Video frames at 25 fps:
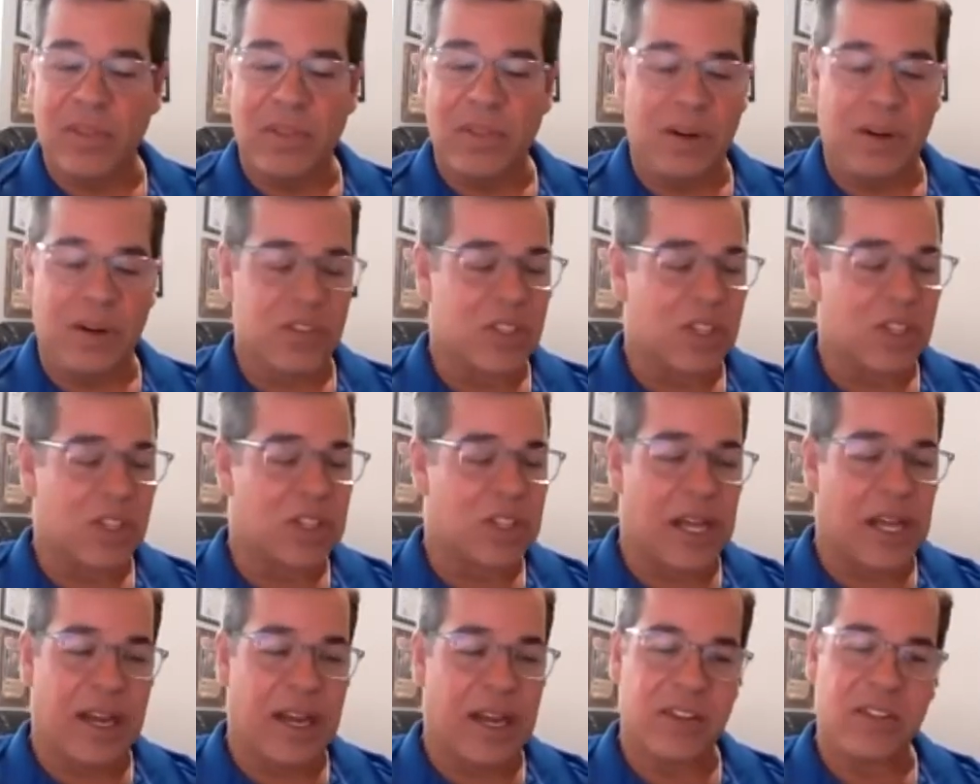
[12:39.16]
there's a
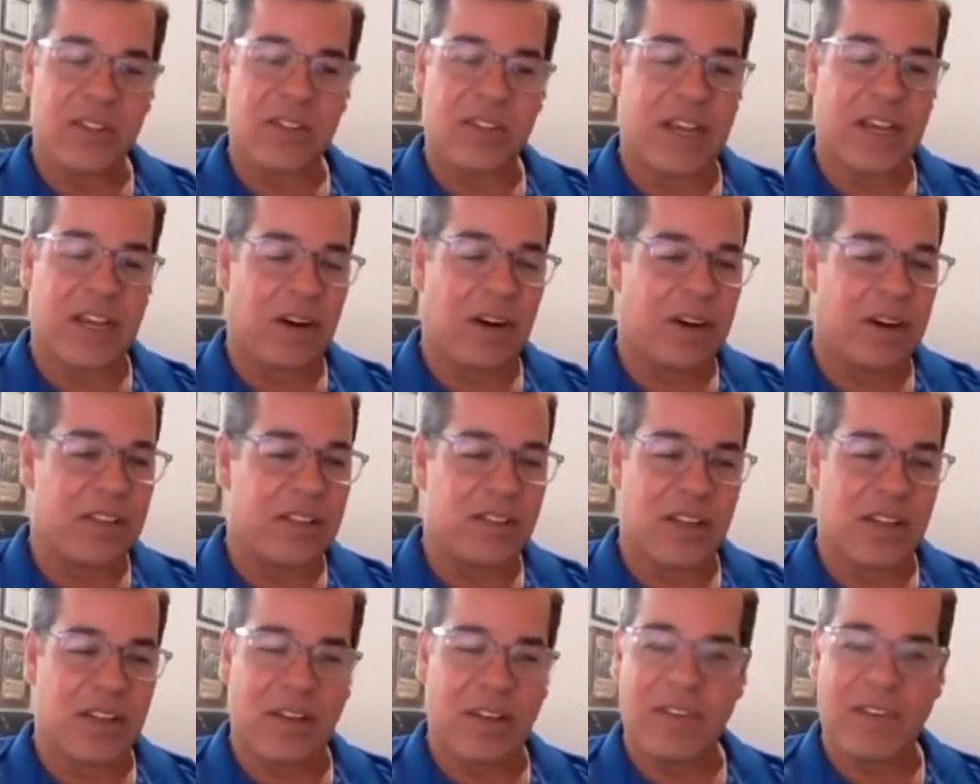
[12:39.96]
lot of scary
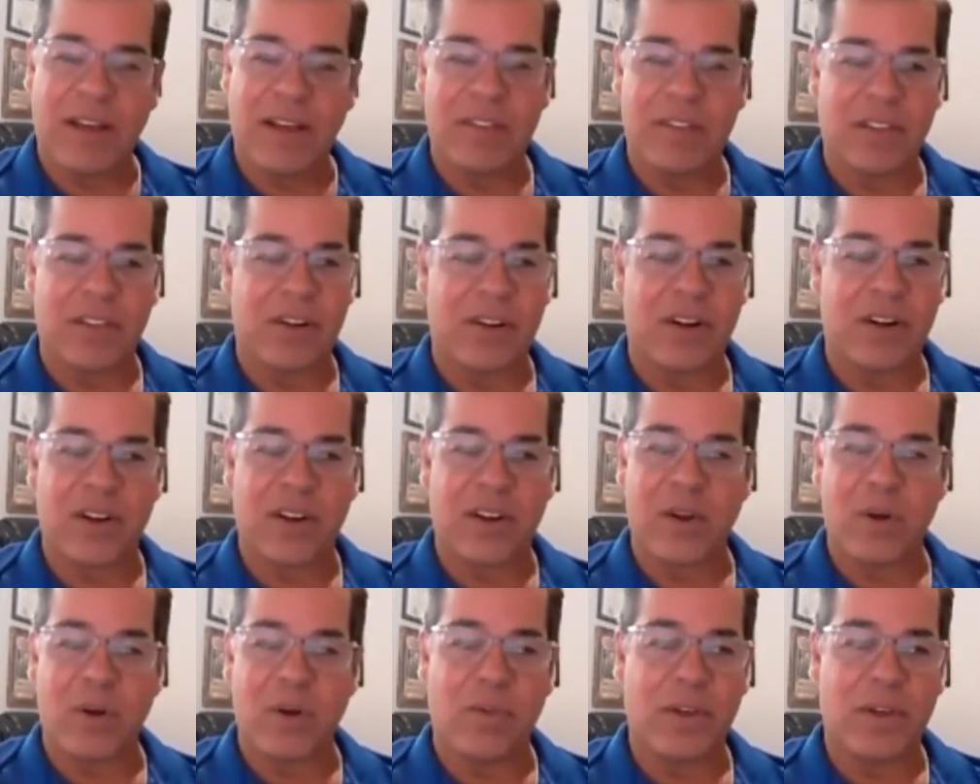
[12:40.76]
stuff out there
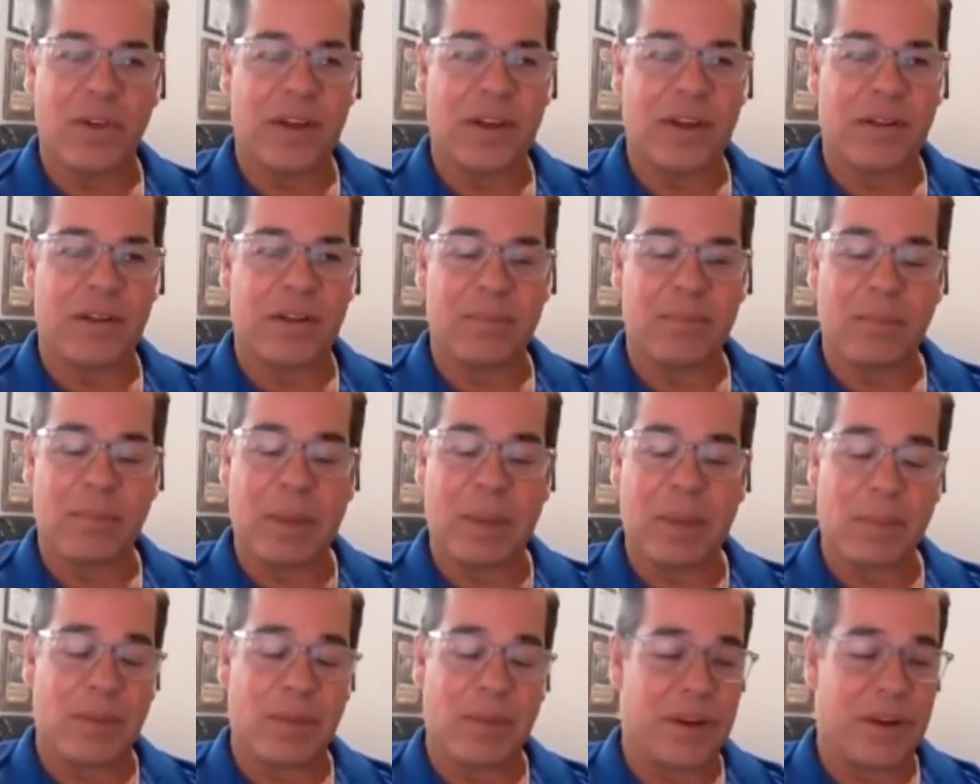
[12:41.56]
in COVID and the
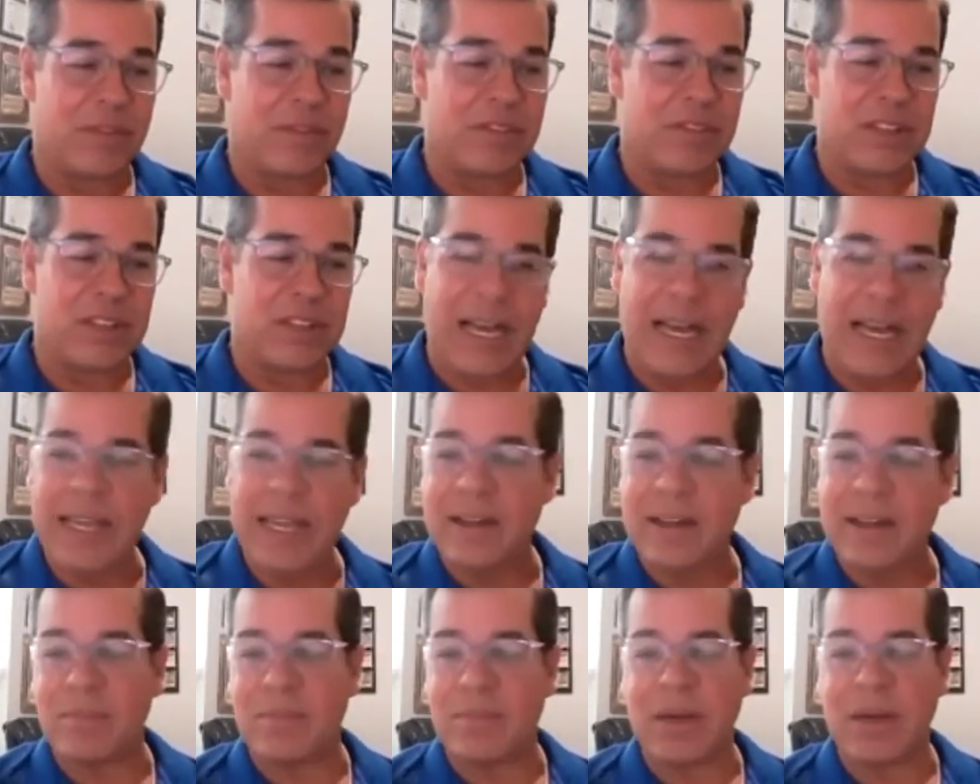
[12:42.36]
people that have
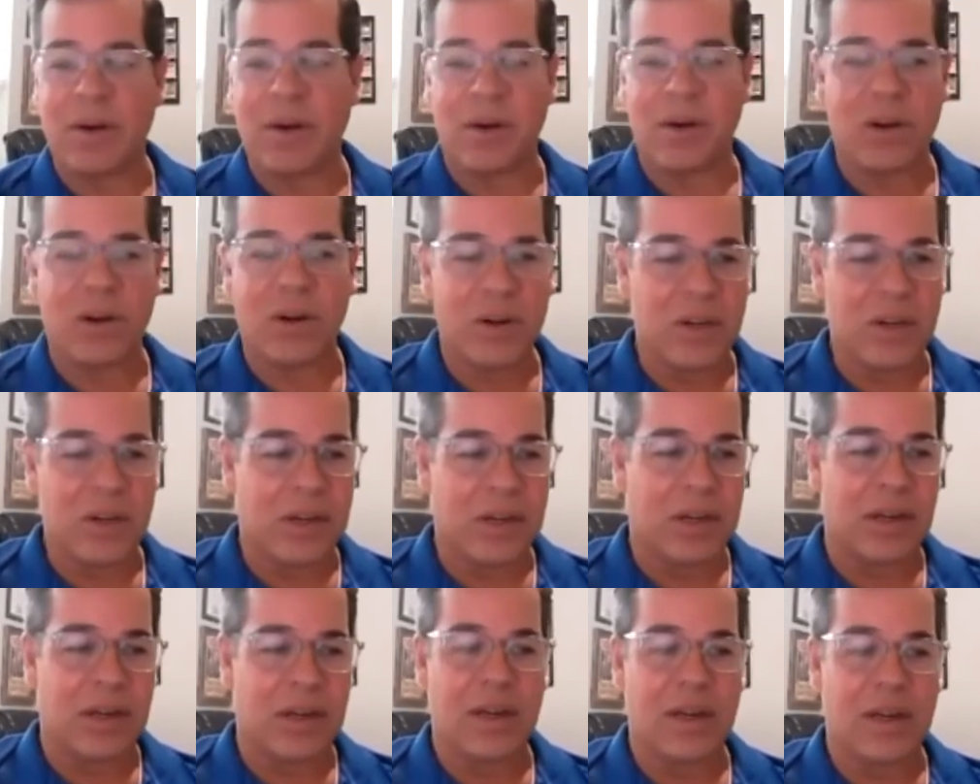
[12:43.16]
died and been hurt.
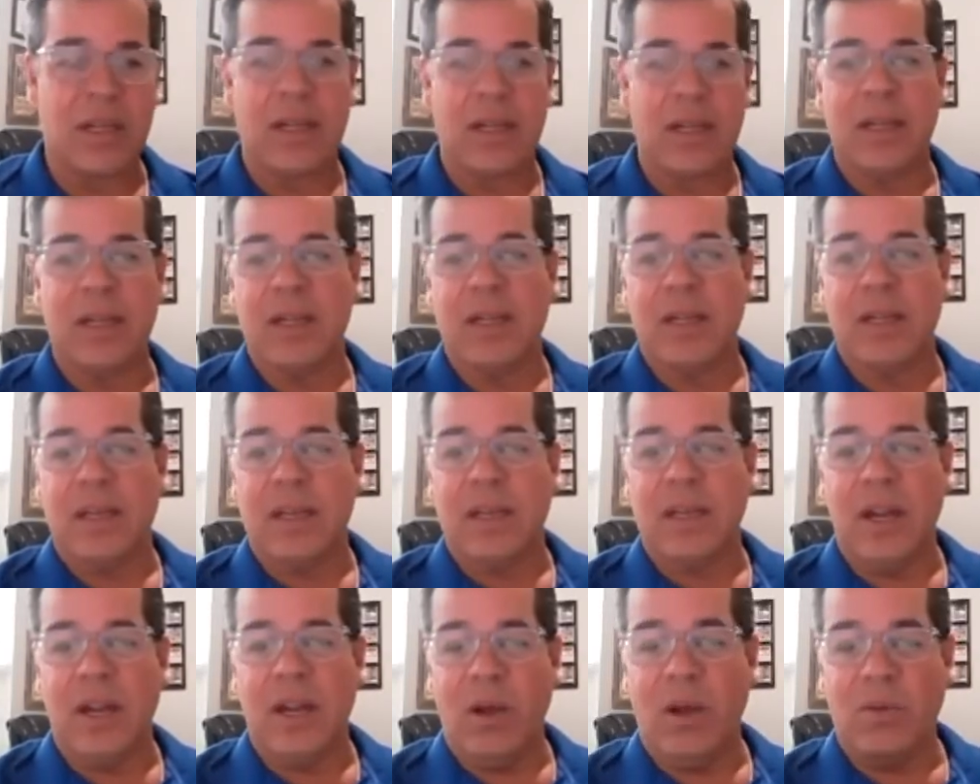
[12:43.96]
And,
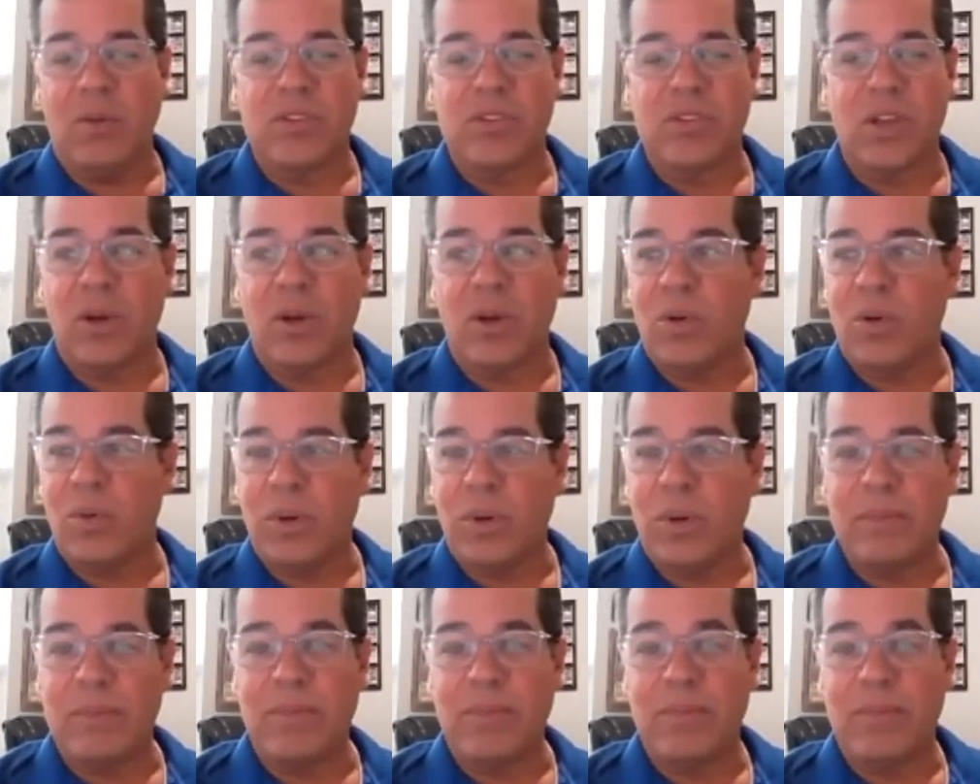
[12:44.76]

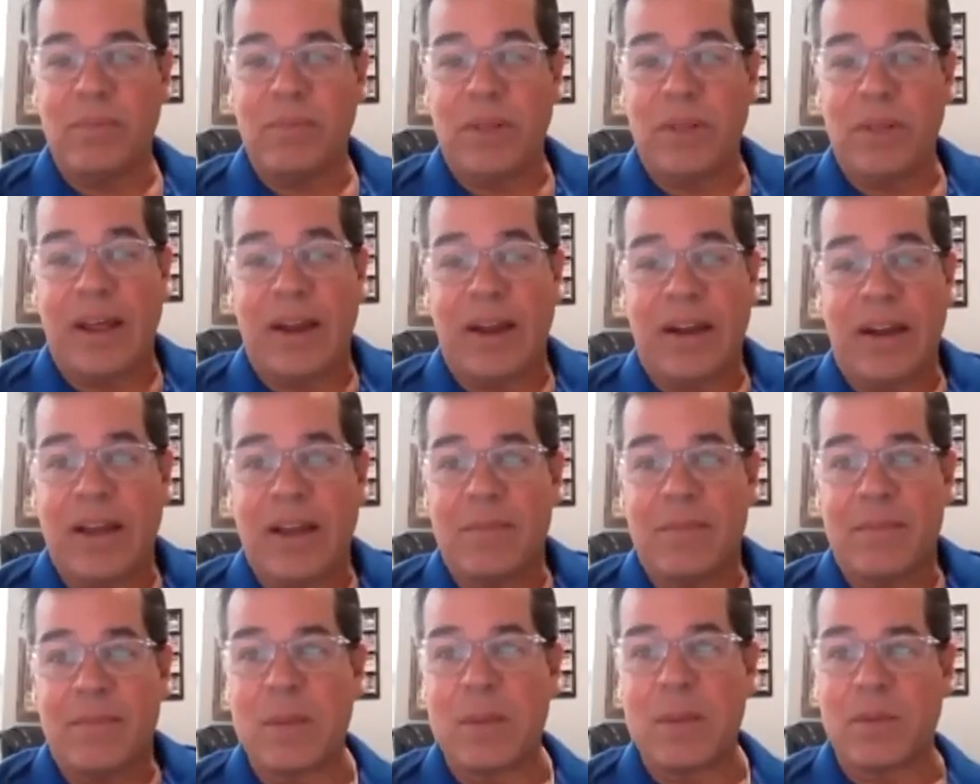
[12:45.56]
so a lot
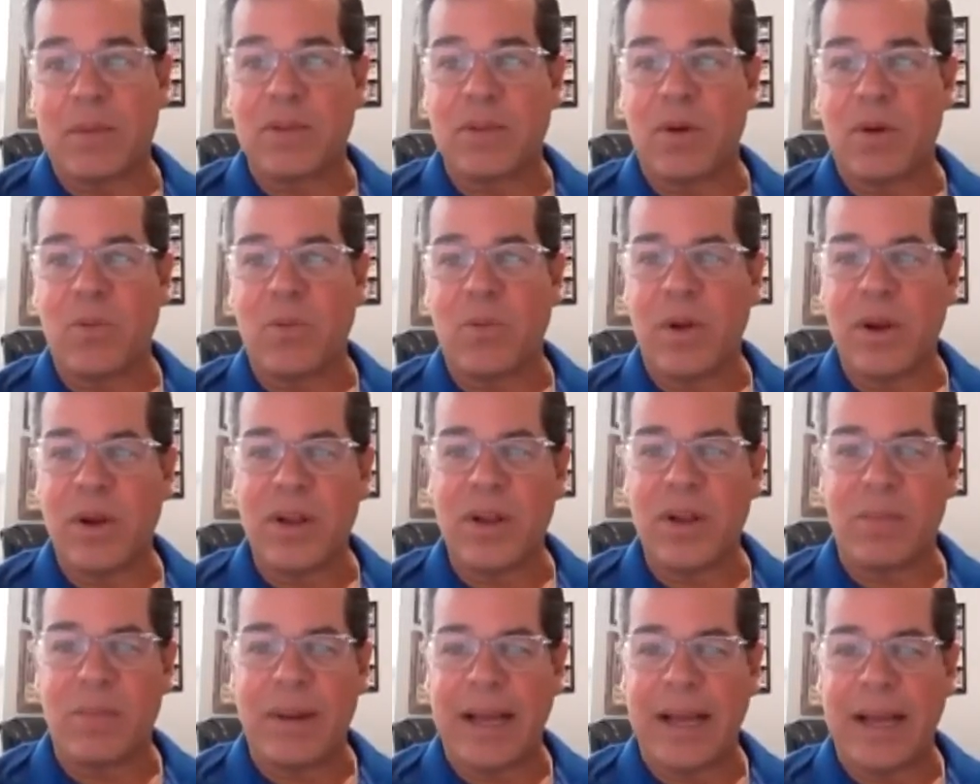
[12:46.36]
of people don't want
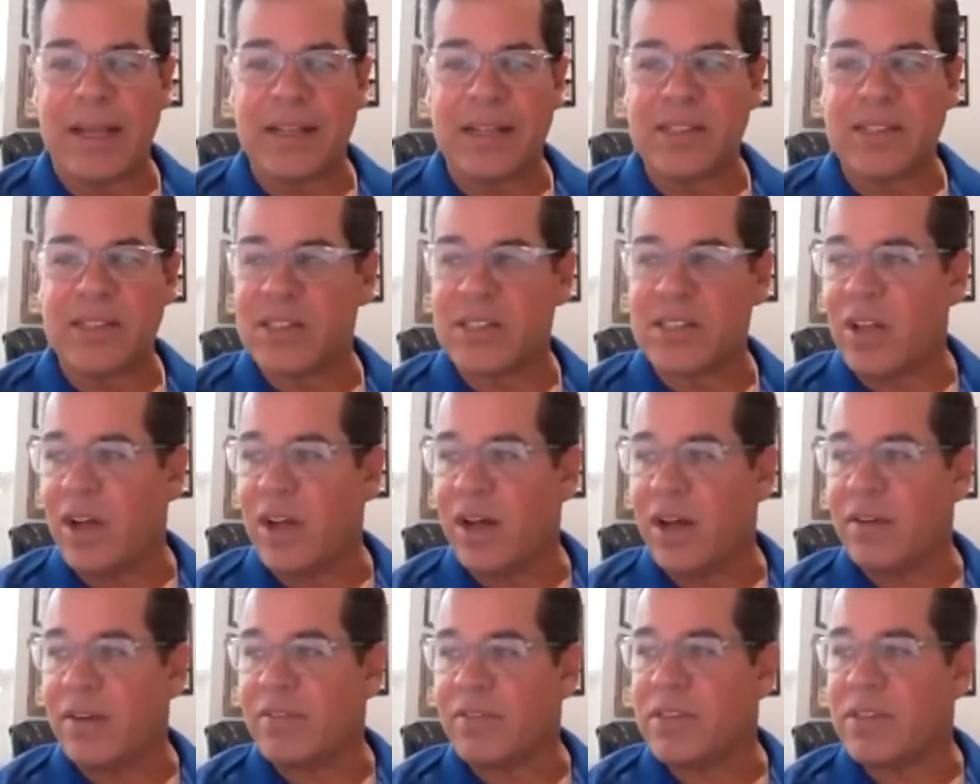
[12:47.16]
to go back into the
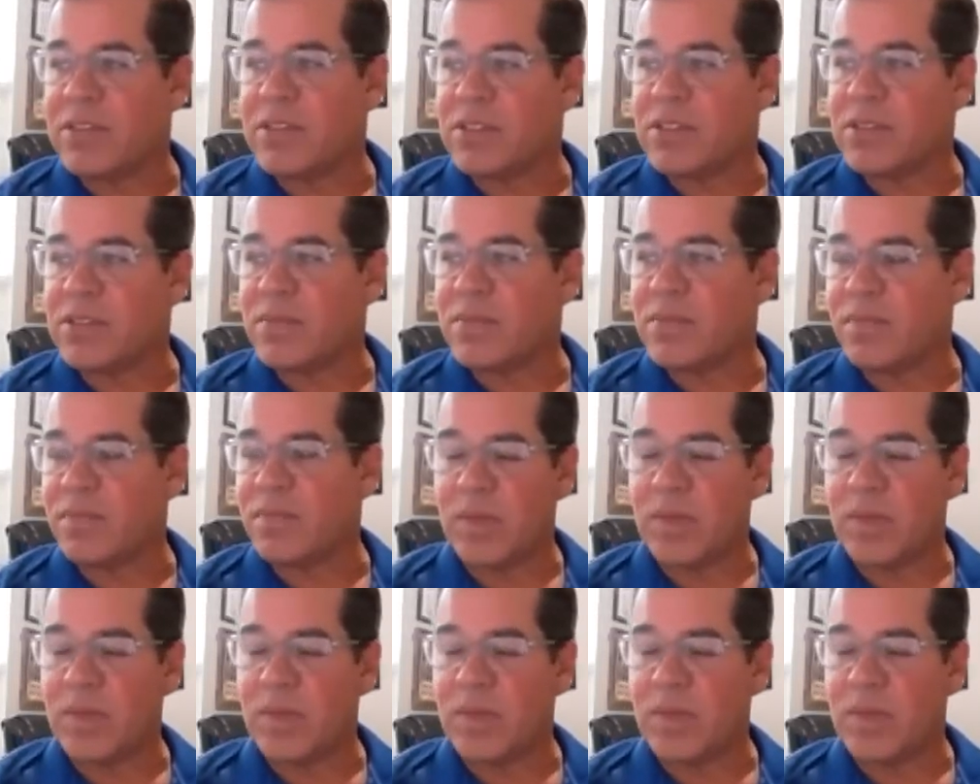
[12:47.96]
office.